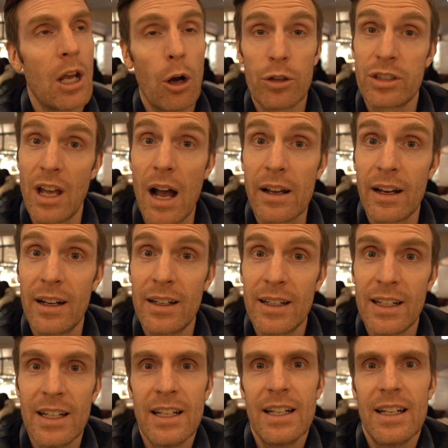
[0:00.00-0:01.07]
Osaka.
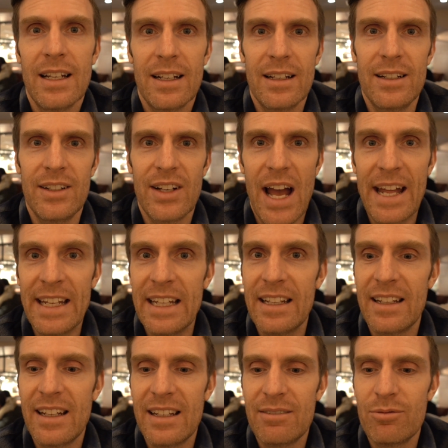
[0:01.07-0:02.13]
And
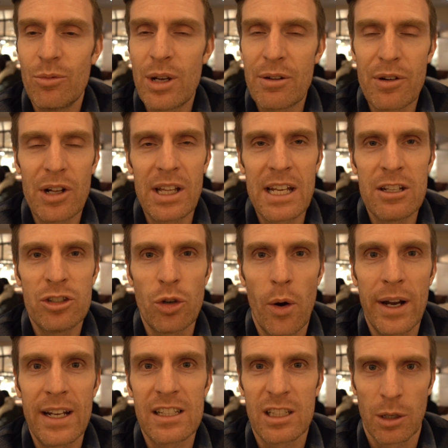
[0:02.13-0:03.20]
we really
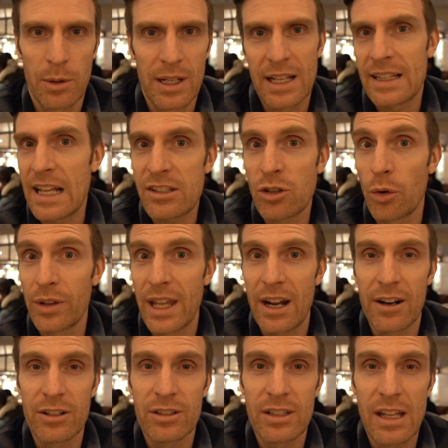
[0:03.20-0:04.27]
enjoyed it, so we were like, let's go
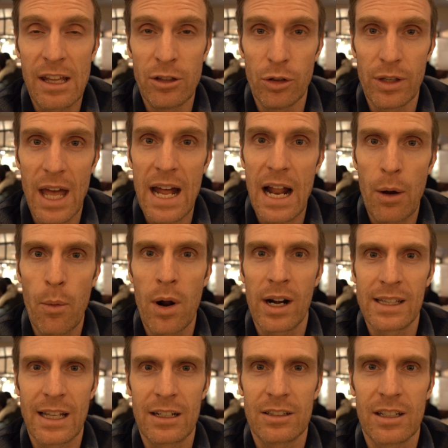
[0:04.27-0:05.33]
there and do that. I
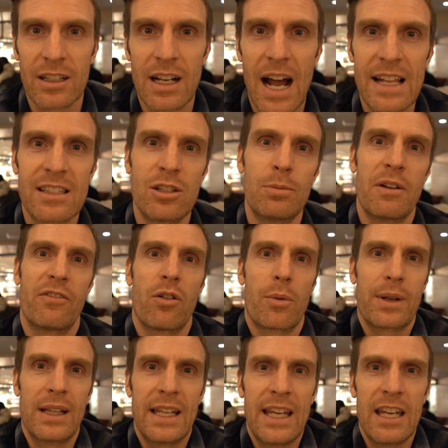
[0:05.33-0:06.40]
want another tonkatsu before
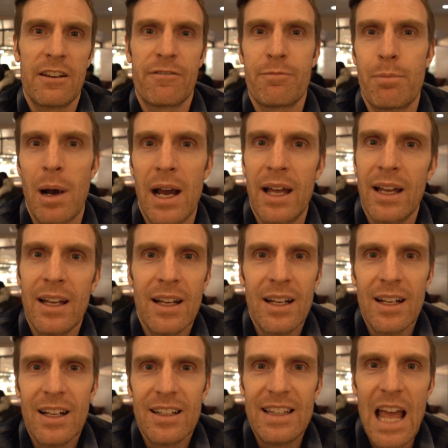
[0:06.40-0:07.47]
we leave, but
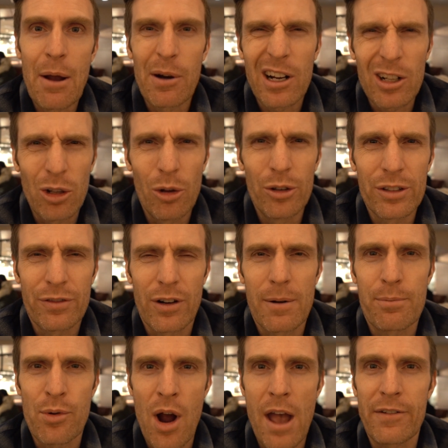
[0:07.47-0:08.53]
they were closed for
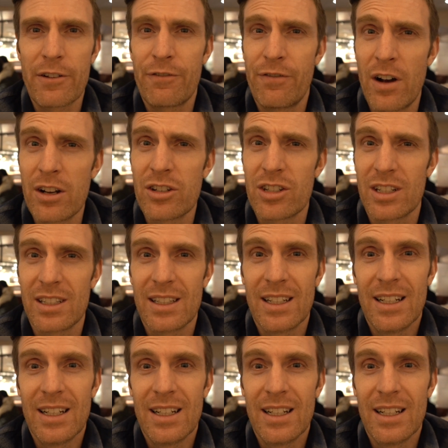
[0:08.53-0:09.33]
a private function.